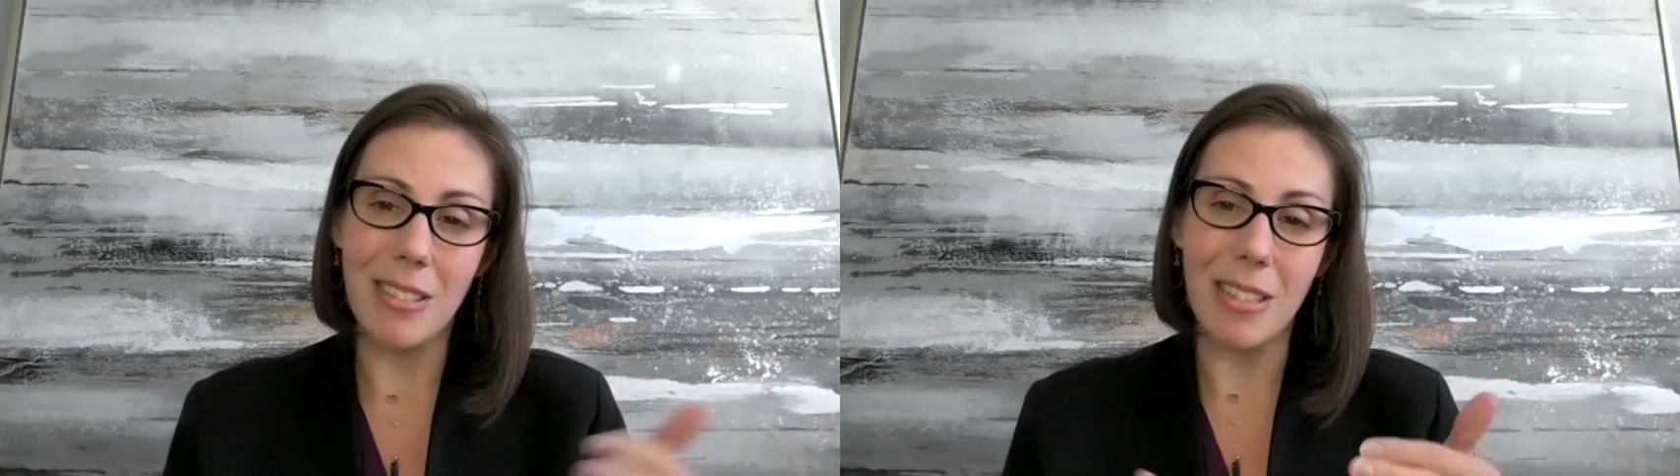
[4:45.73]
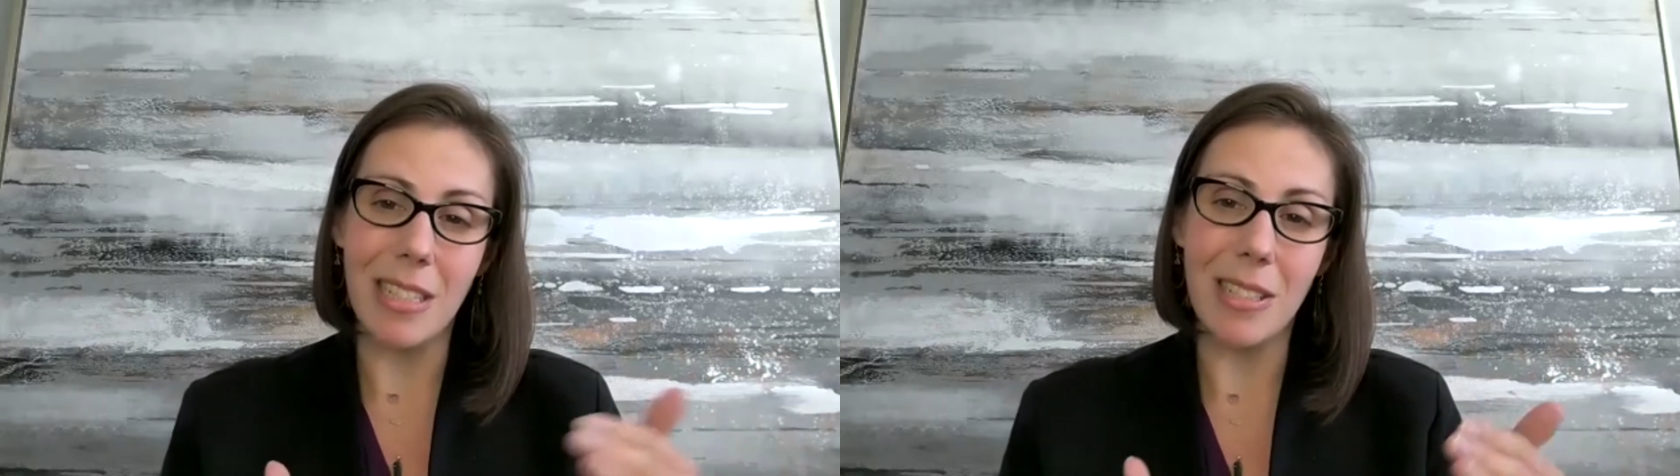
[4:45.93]

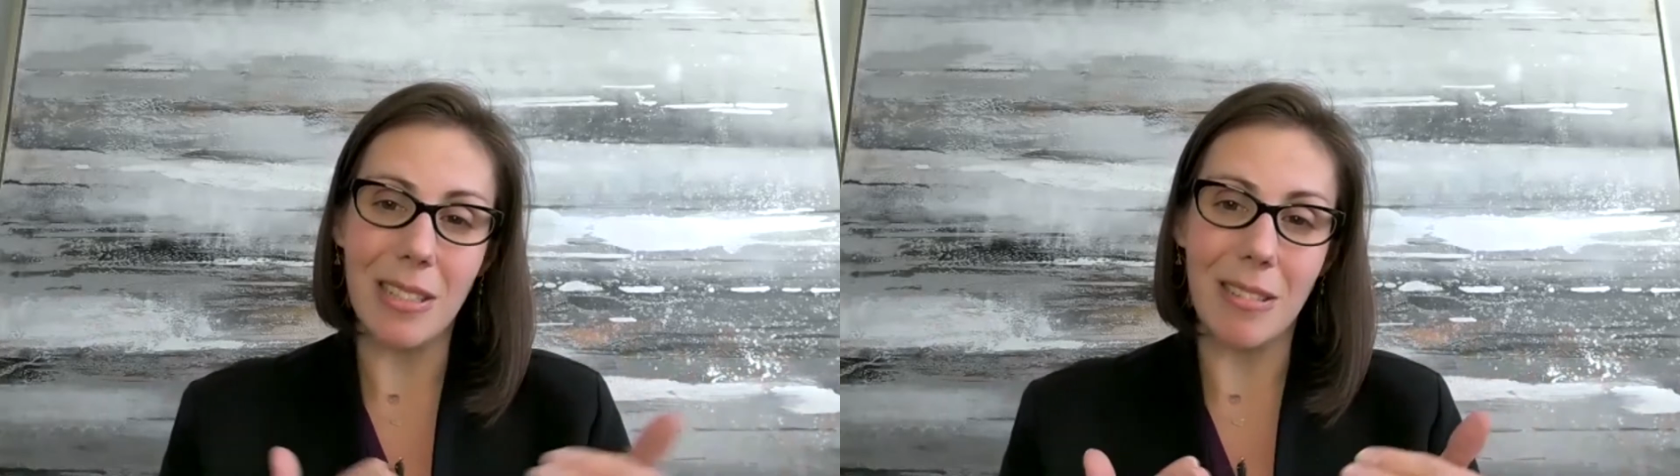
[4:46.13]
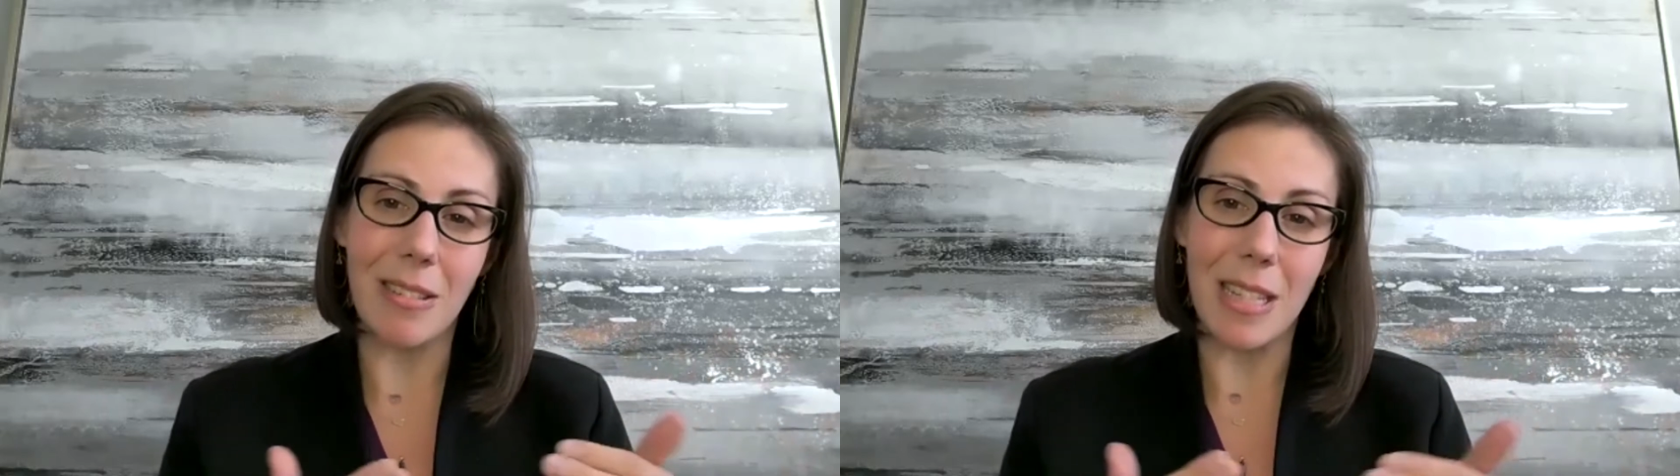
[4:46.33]

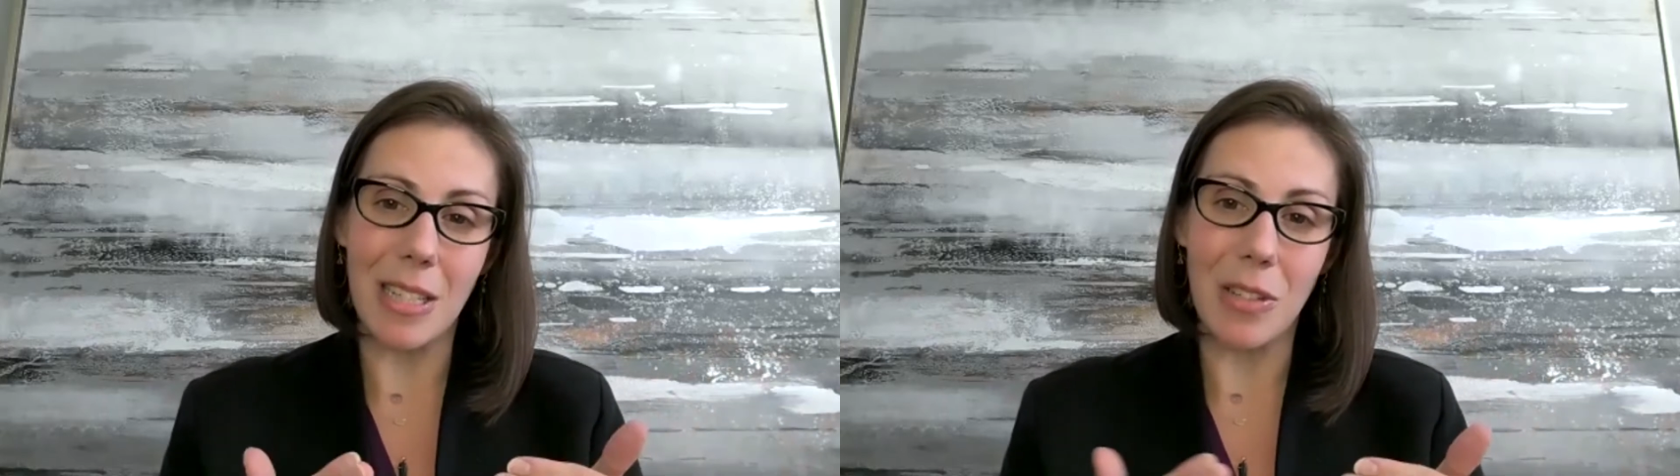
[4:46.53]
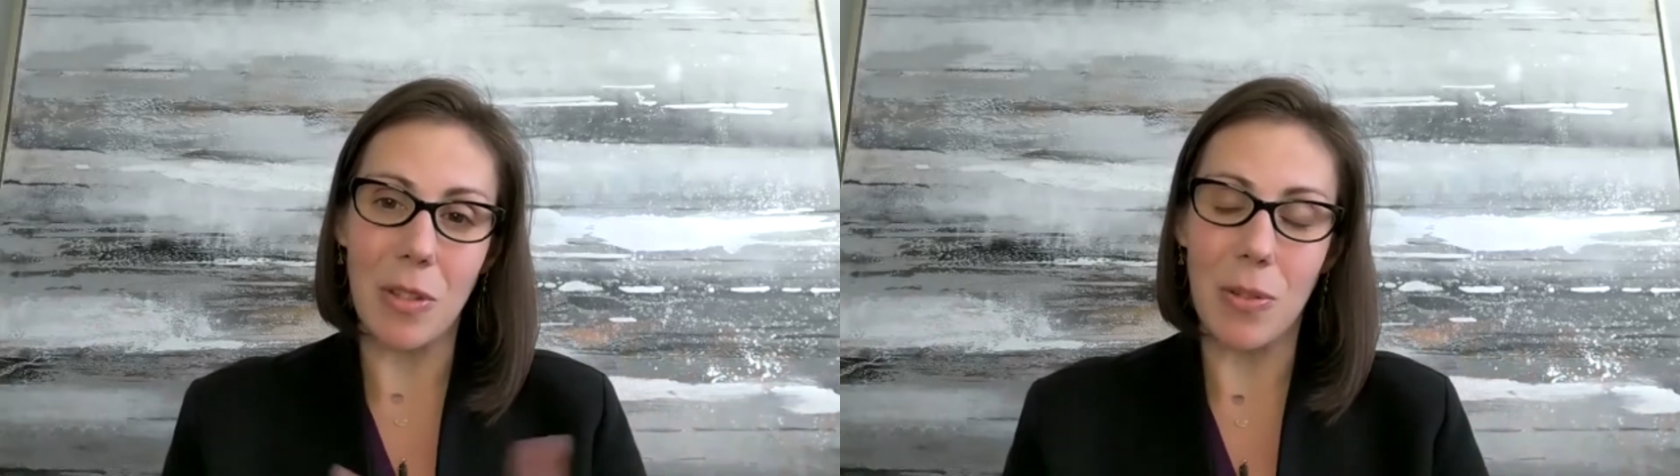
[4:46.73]
these
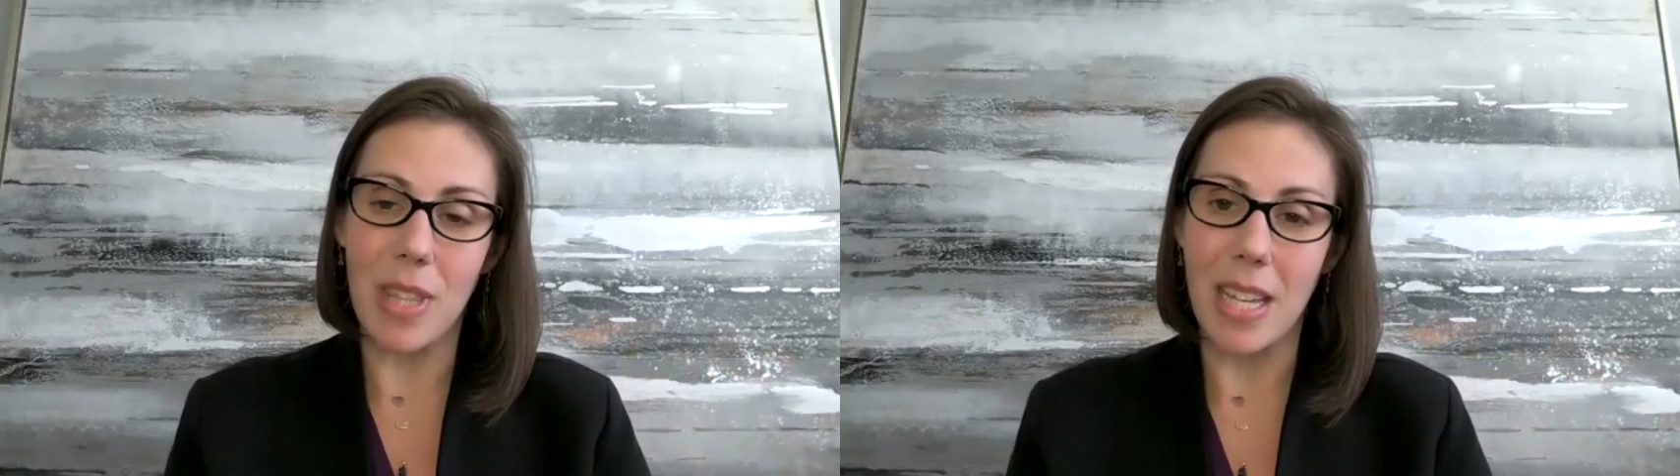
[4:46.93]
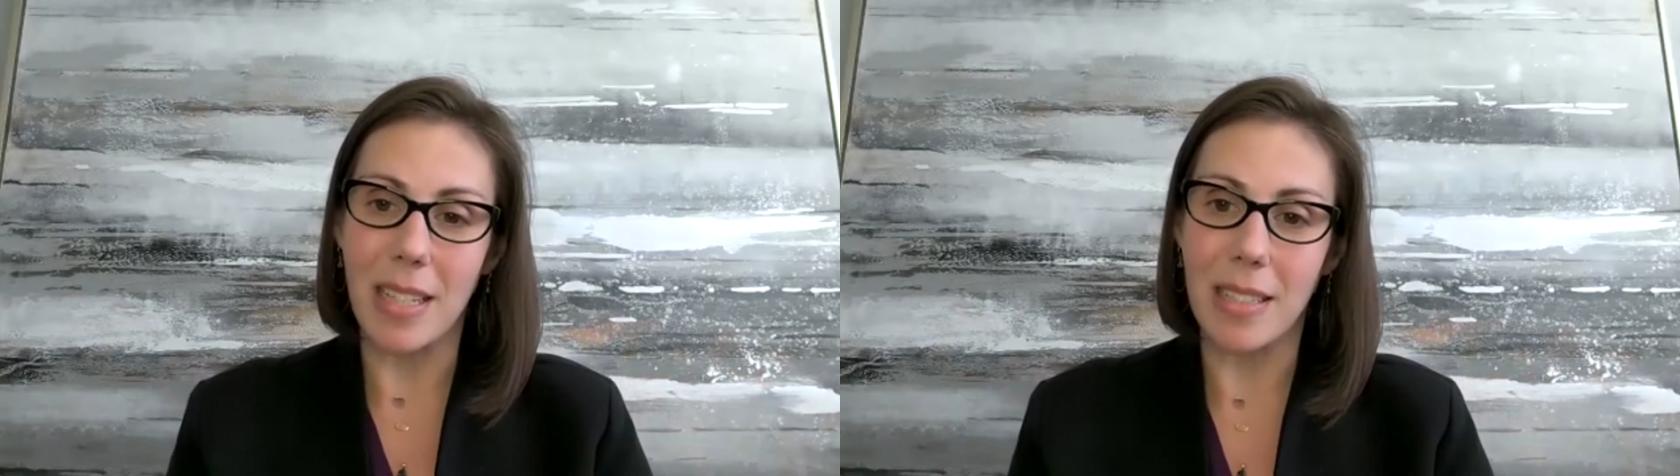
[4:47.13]
few
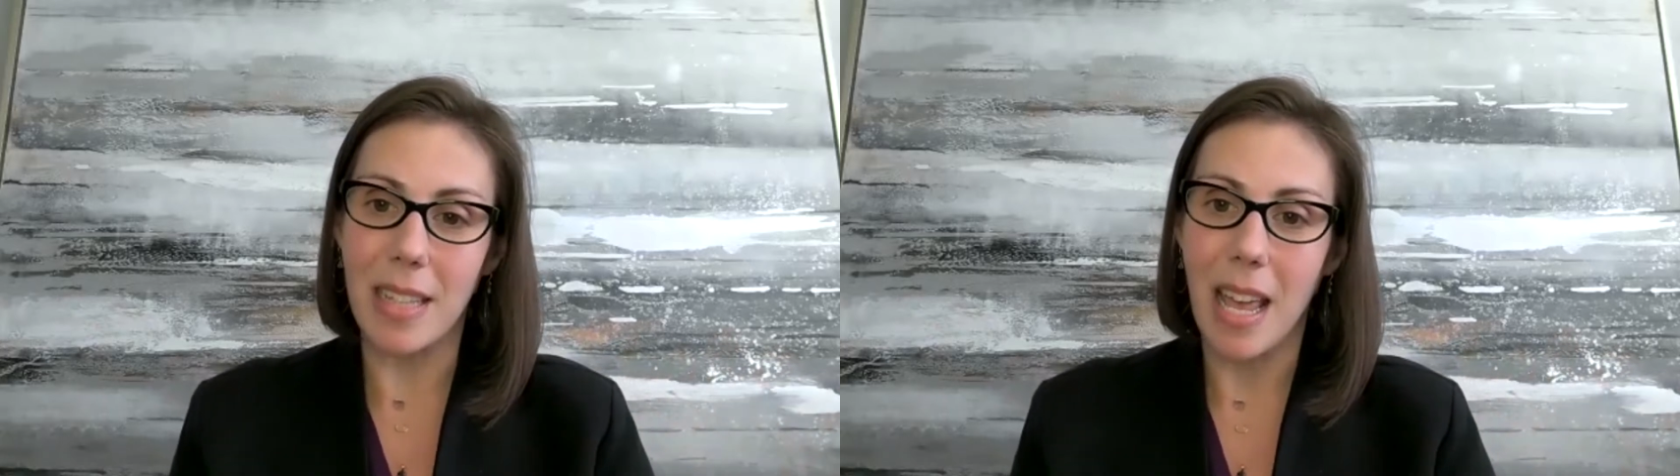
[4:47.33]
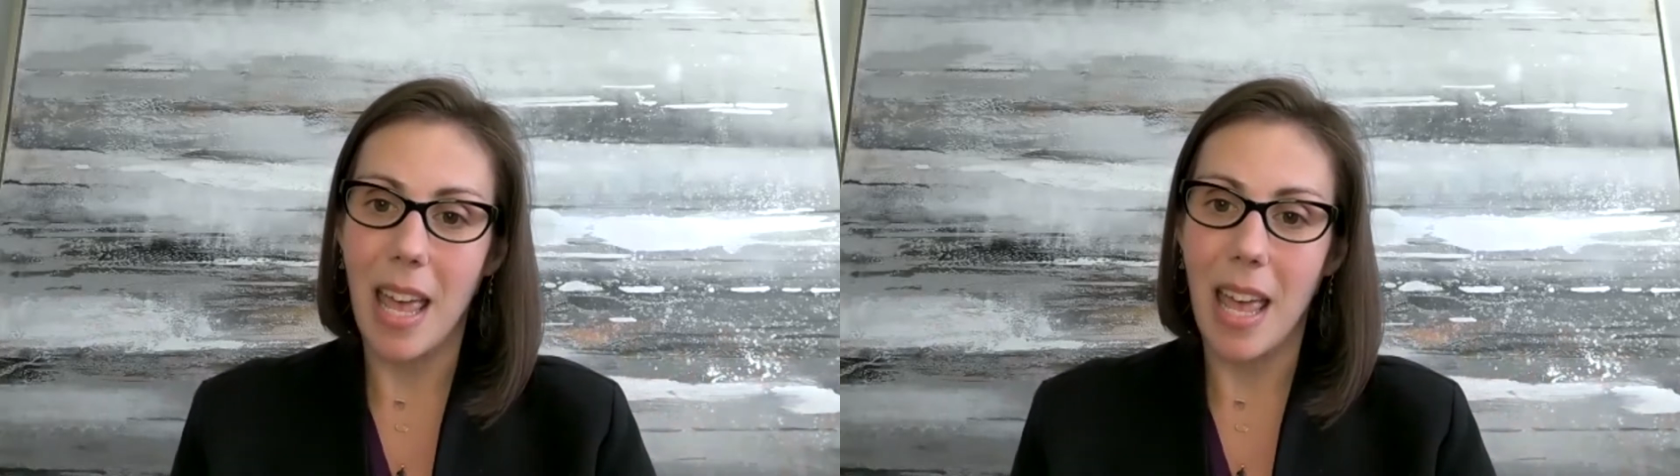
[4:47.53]
things.